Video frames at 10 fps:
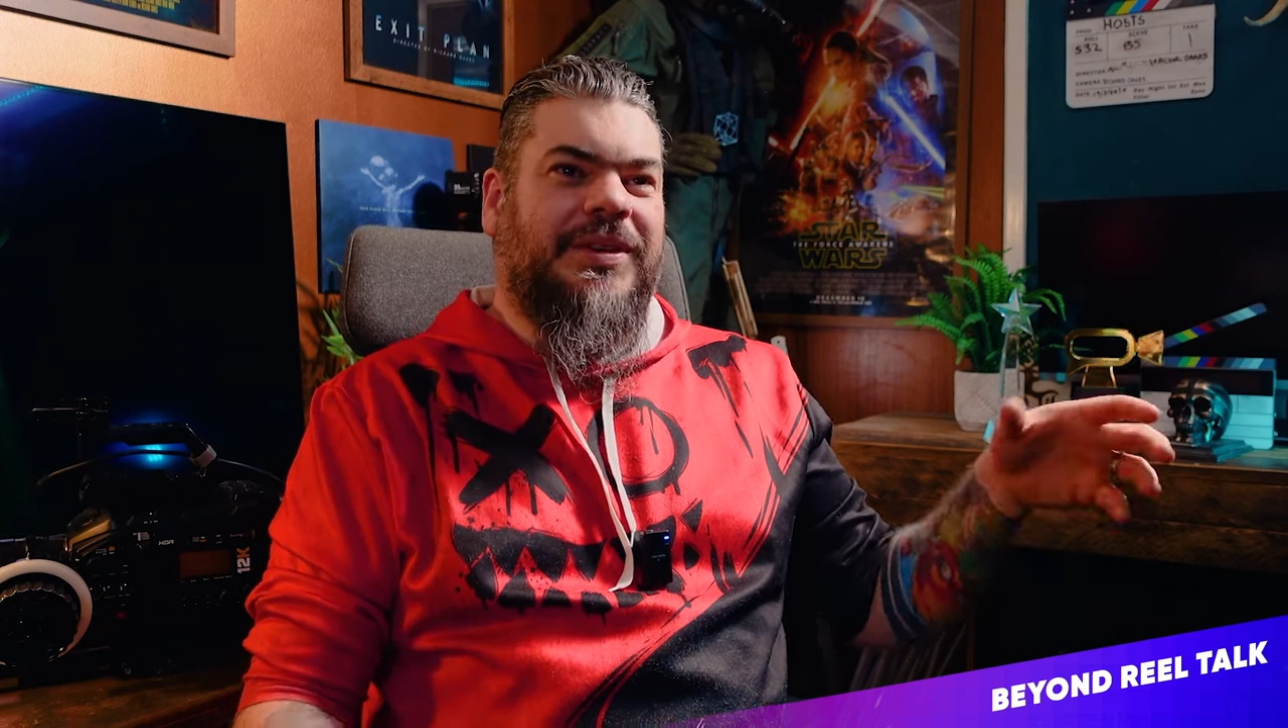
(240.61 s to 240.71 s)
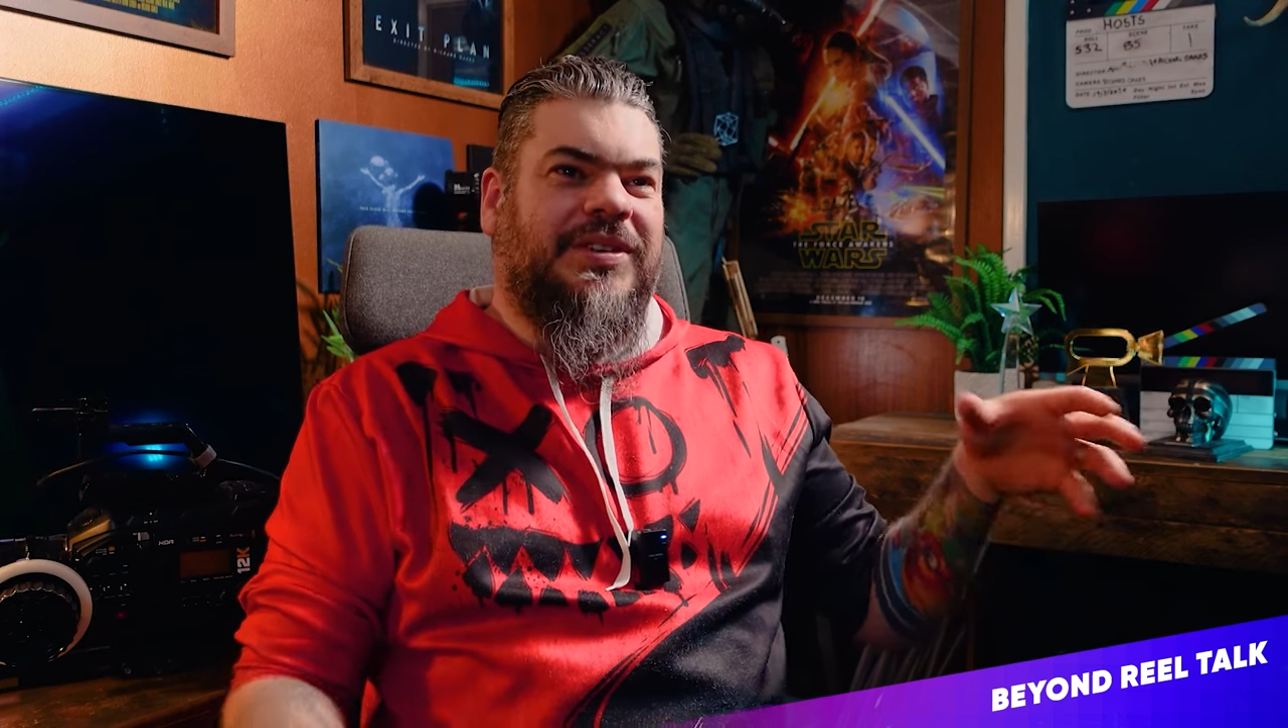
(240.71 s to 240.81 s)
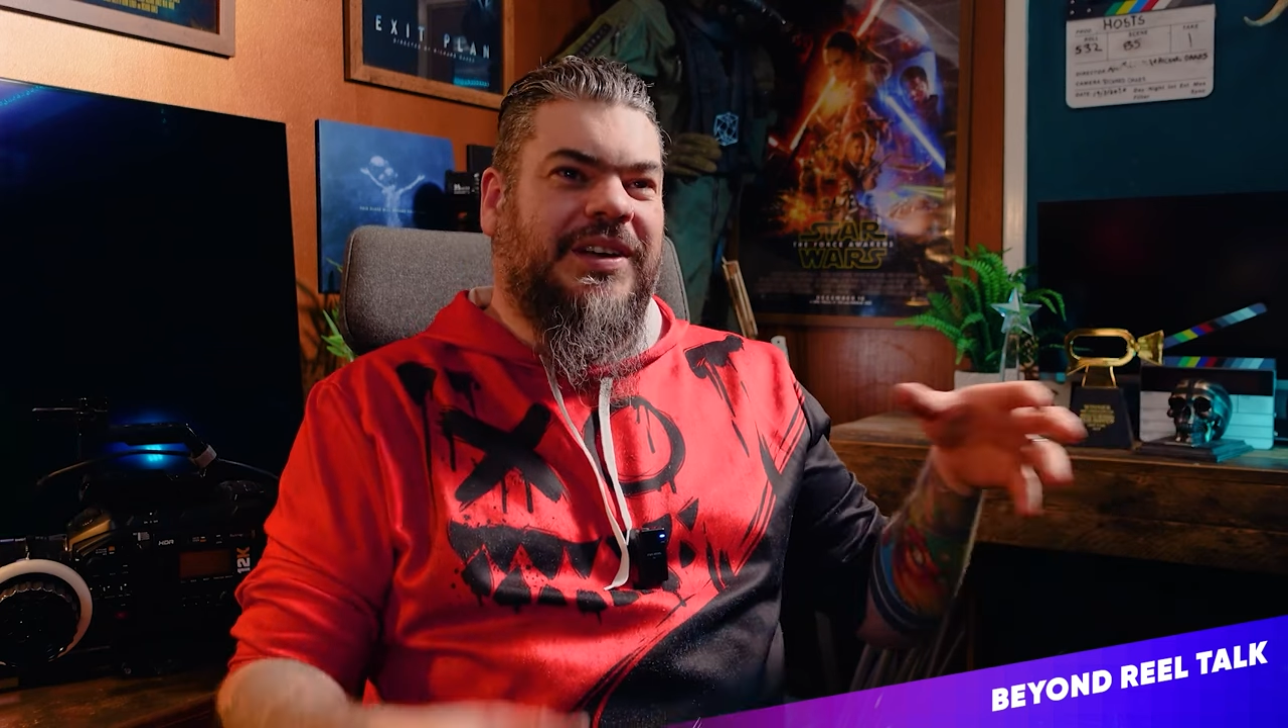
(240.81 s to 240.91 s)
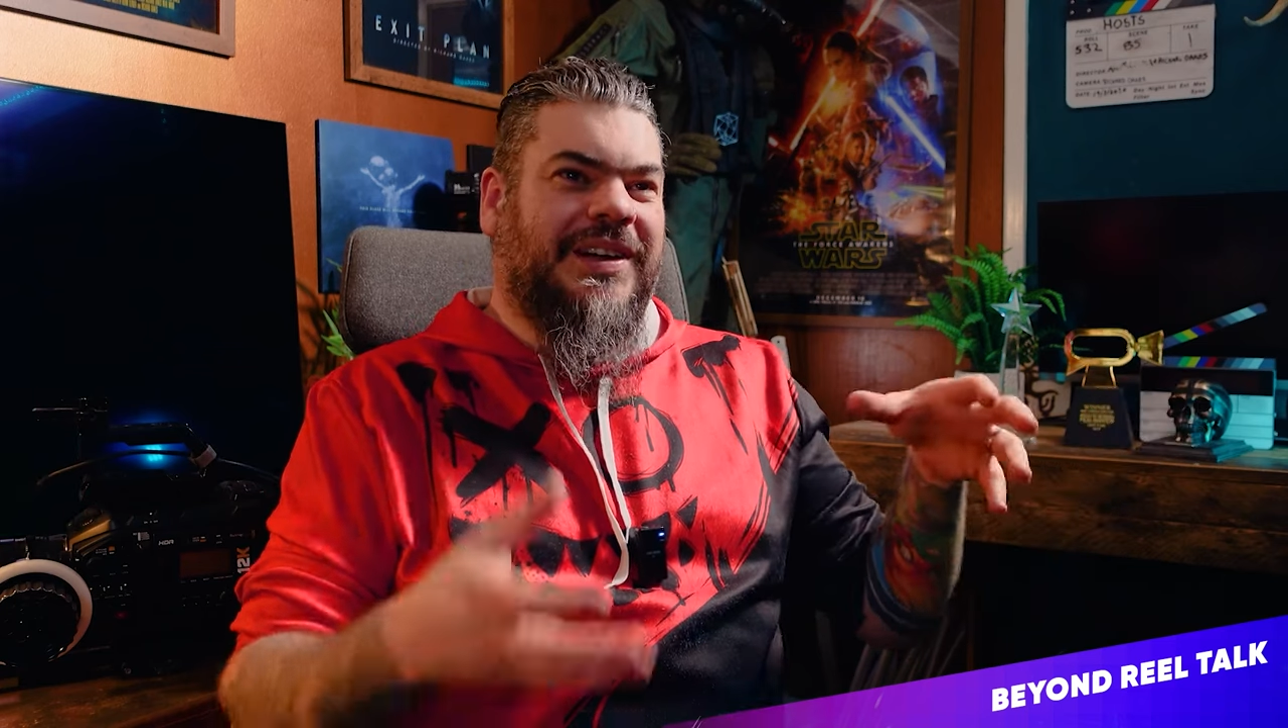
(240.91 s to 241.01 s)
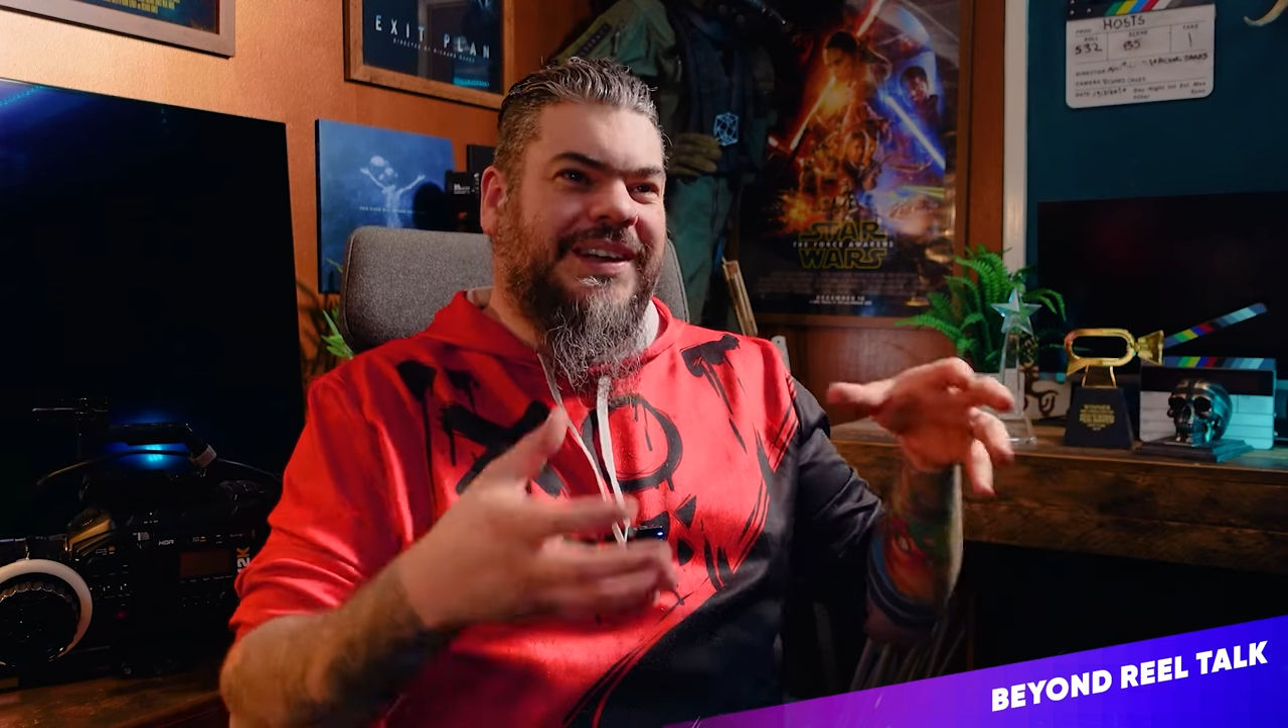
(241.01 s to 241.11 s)

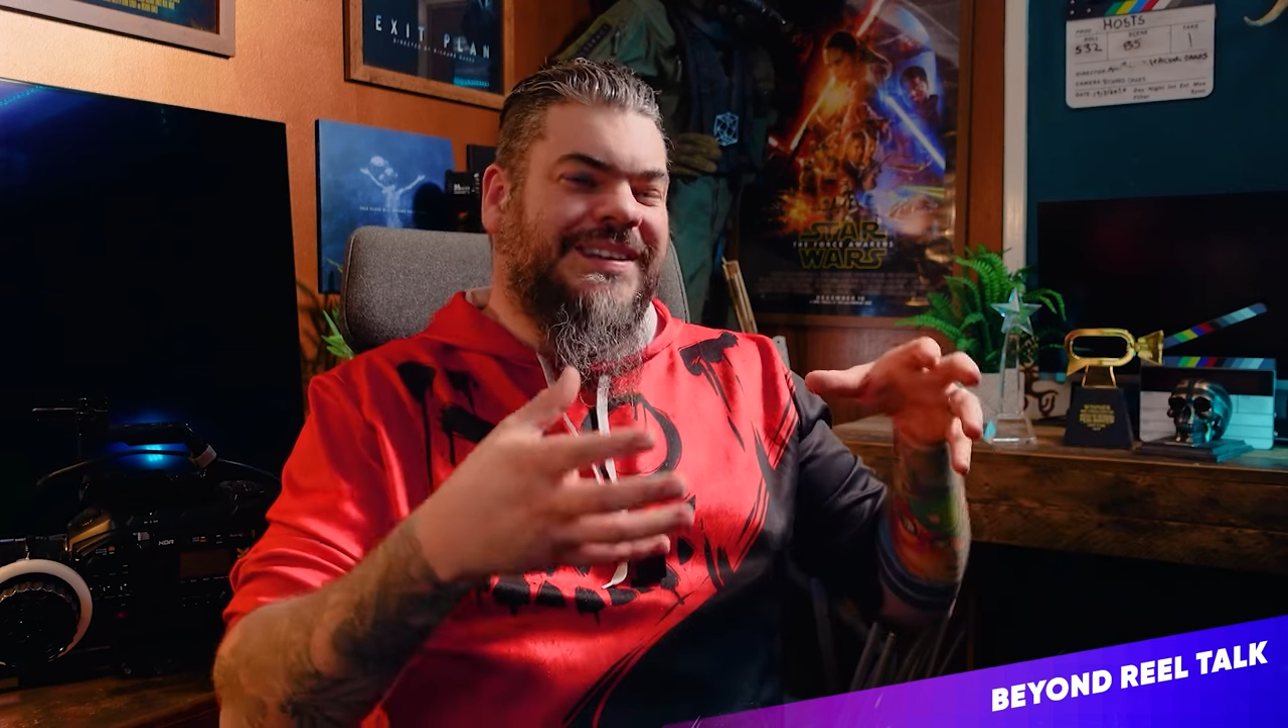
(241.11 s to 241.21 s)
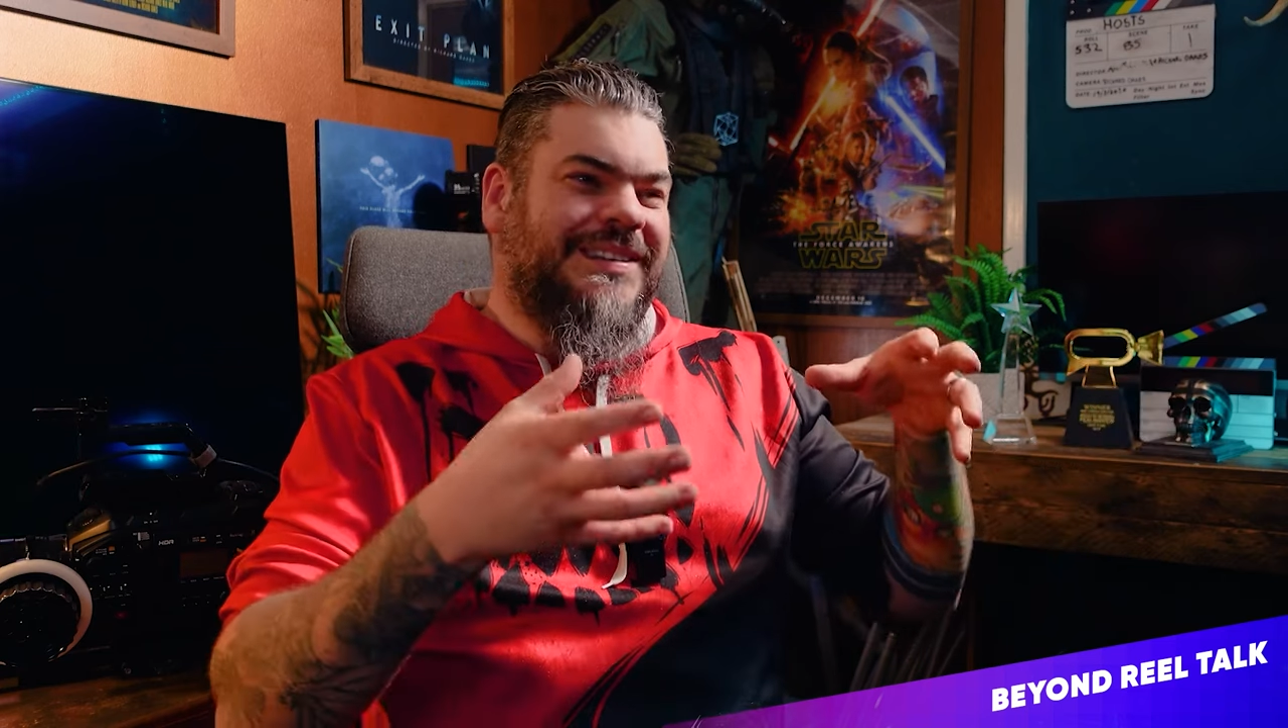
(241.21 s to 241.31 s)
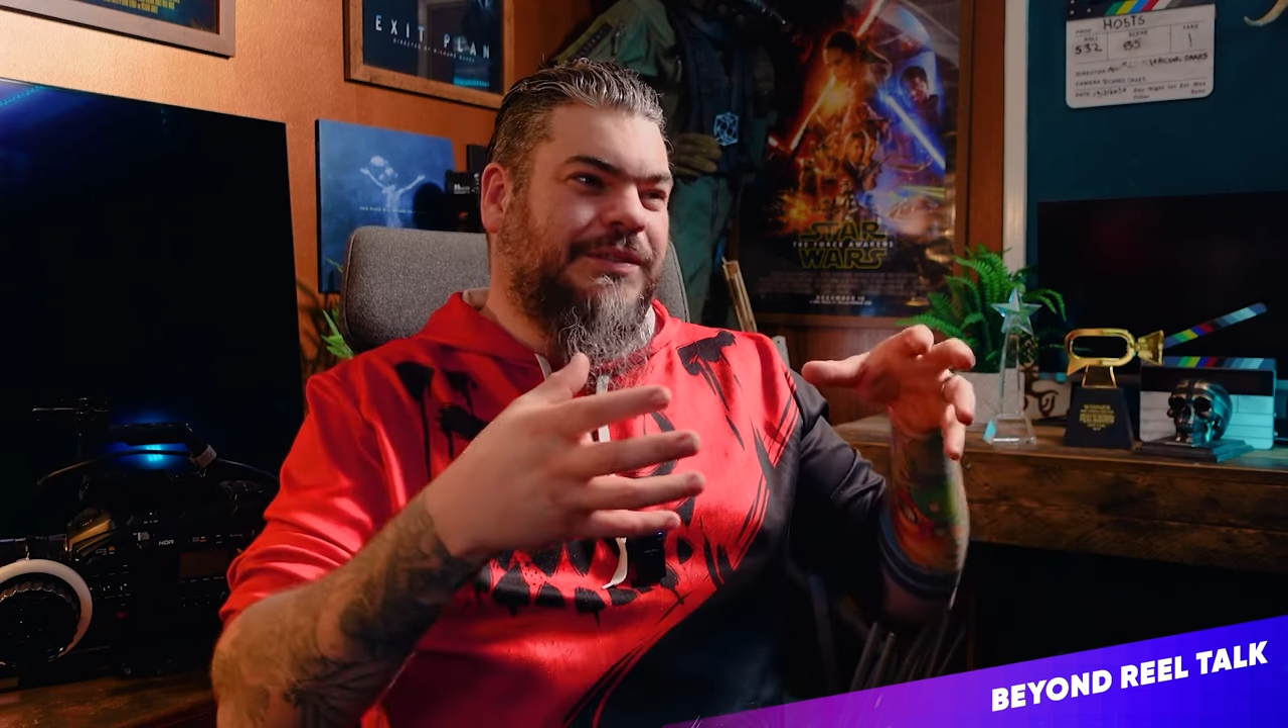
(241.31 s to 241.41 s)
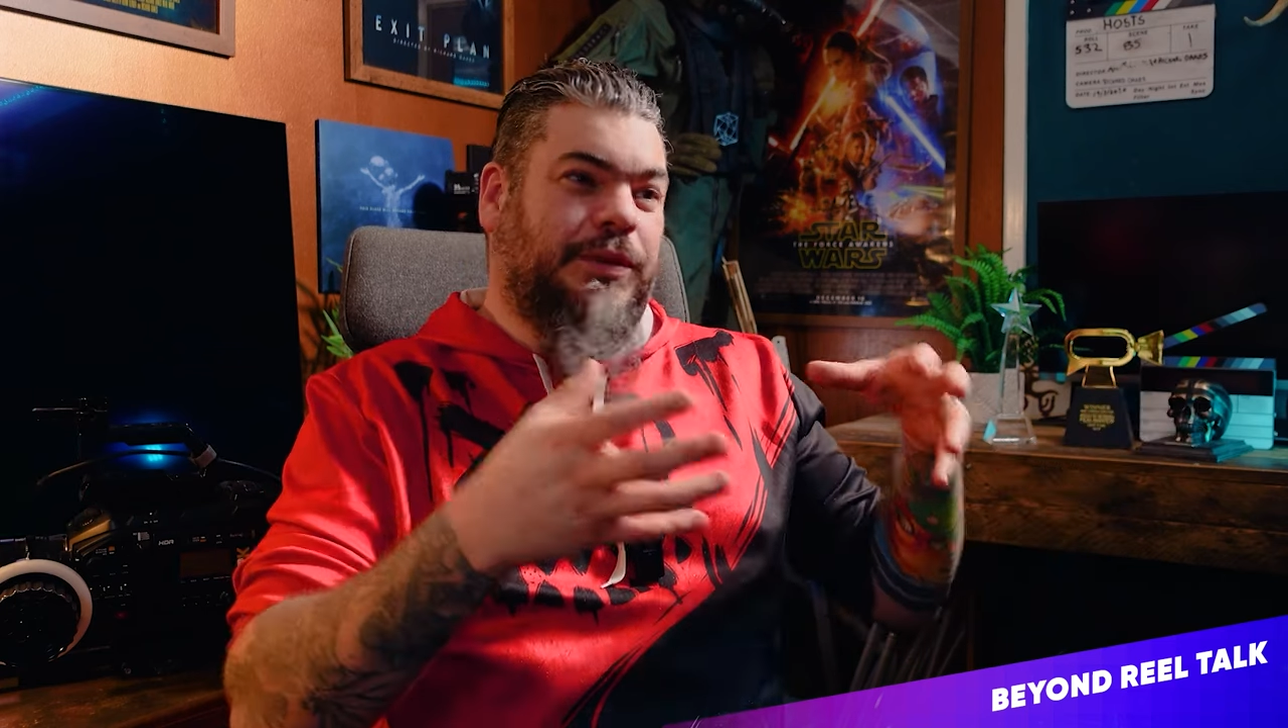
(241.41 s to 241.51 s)
which are like